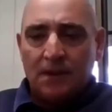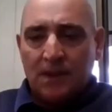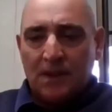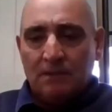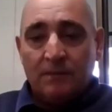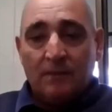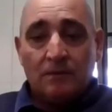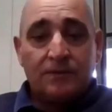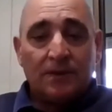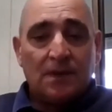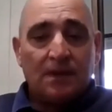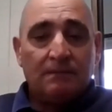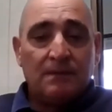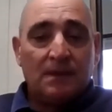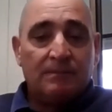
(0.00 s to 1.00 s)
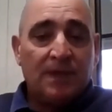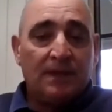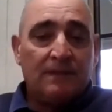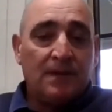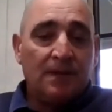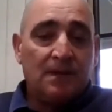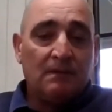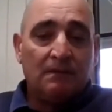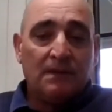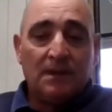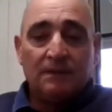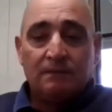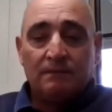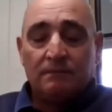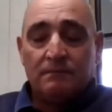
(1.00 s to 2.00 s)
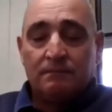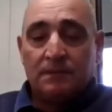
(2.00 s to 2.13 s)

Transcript: Also, a big thing that we